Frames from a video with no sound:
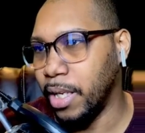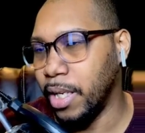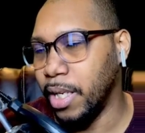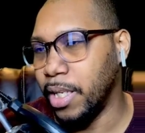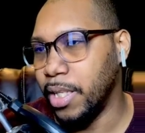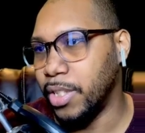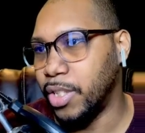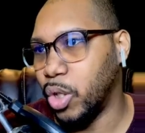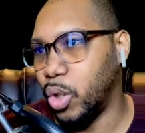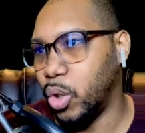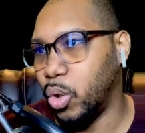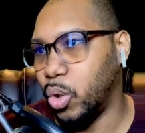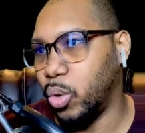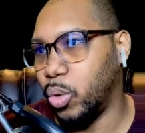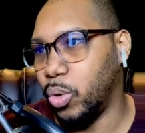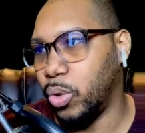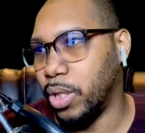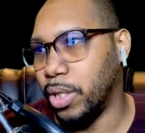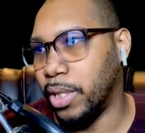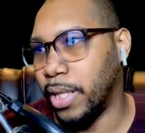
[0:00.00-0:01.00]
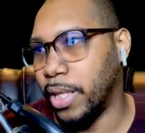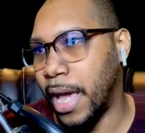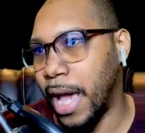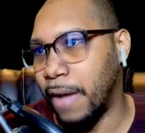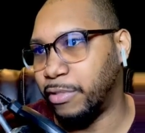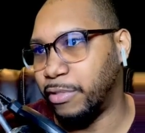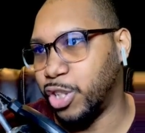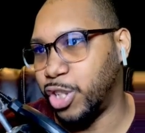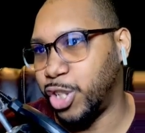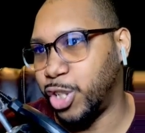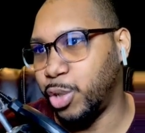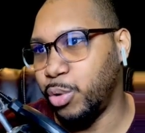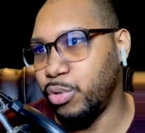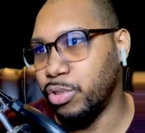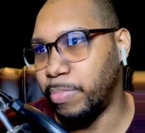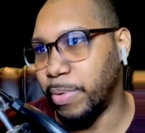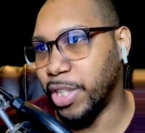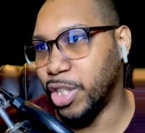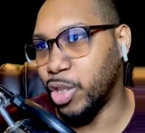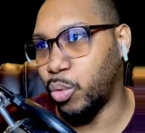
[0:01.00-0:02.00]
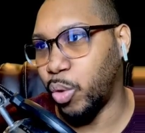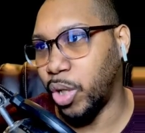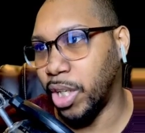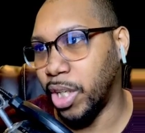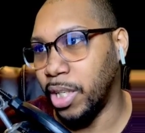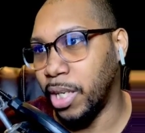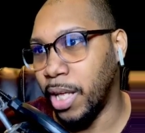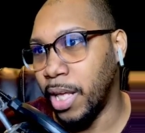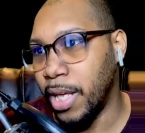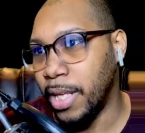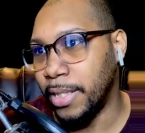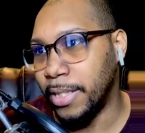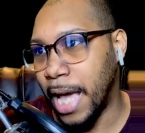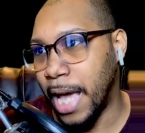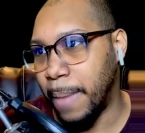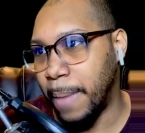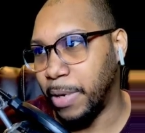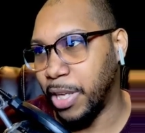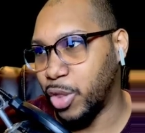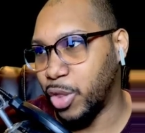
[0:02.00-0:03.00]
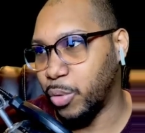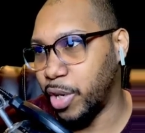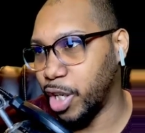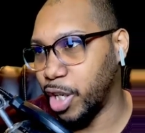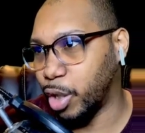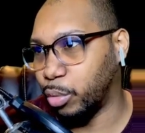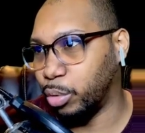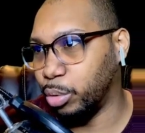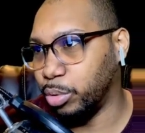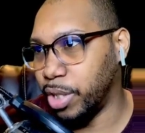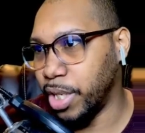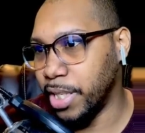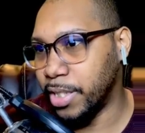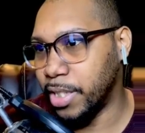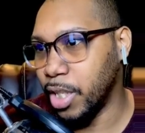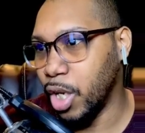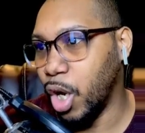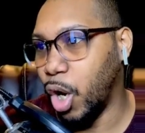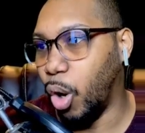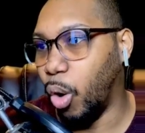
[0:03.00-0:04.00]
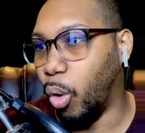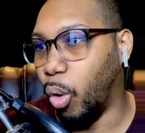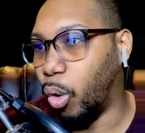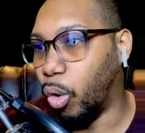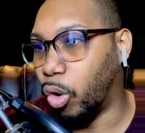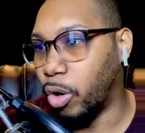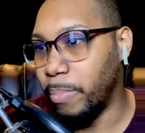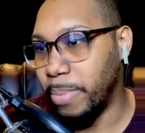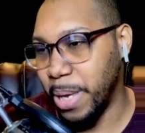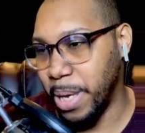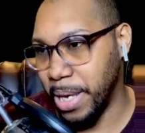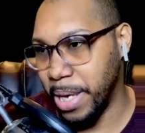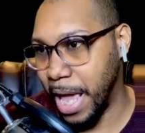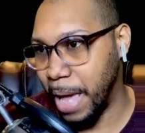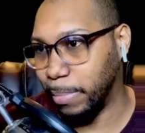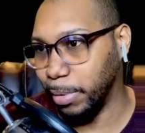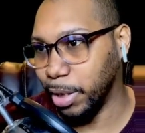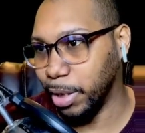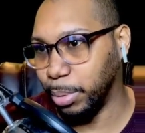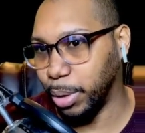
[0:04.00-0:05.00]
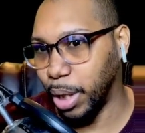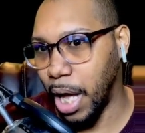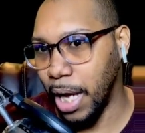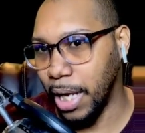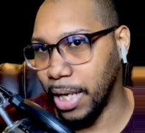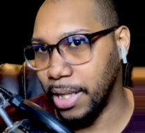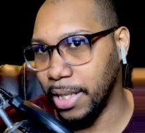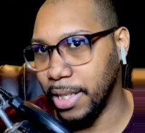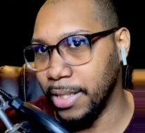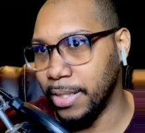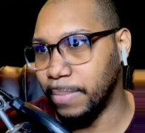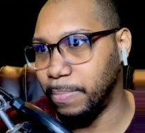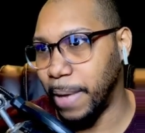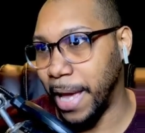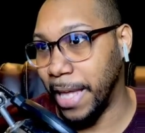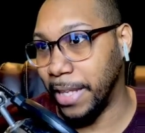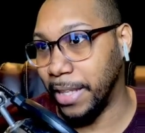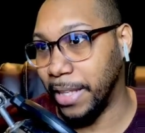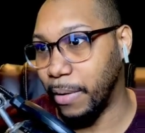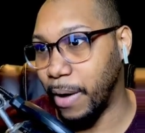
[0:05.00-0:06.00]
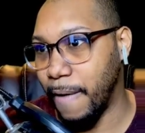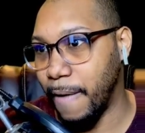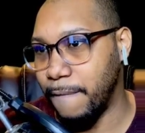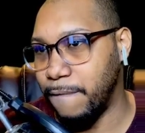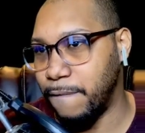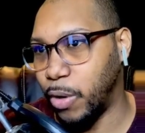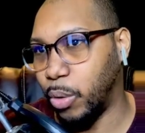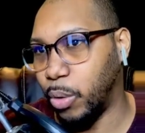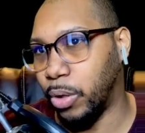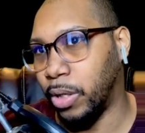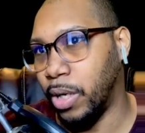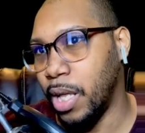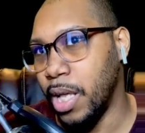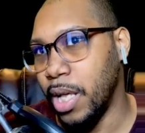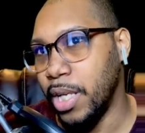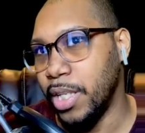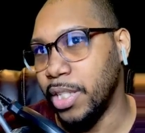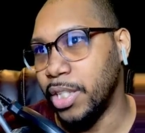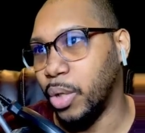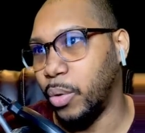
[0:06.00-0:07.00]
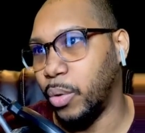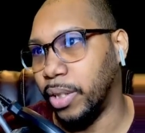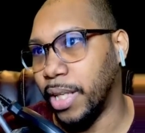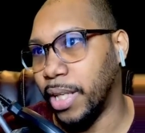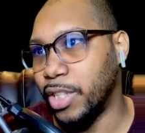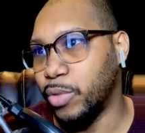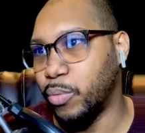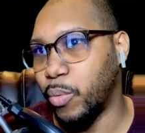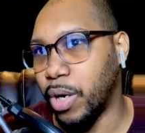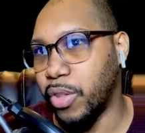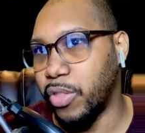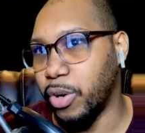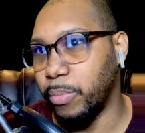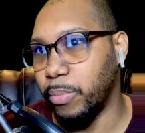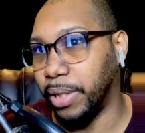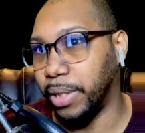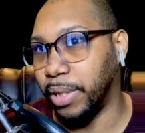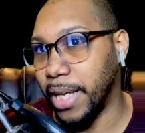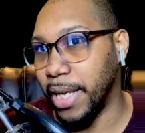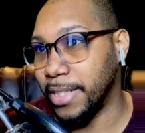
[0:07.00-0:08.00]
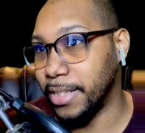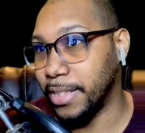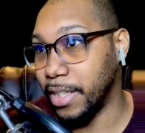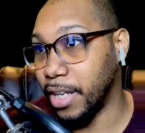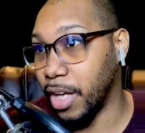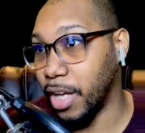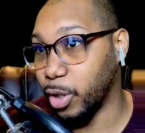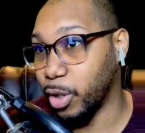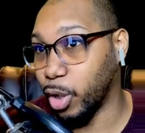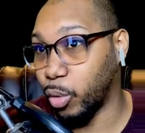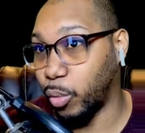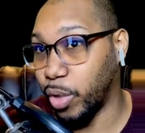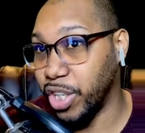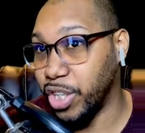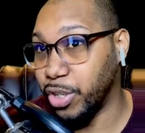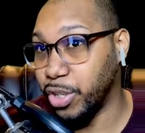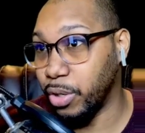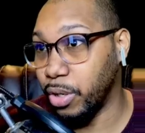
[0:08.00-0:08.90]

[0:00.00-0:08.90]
So they have to choose between tapping 3 to crew this or being able to block this, and they're at 4. So unless one of their plays is another creature,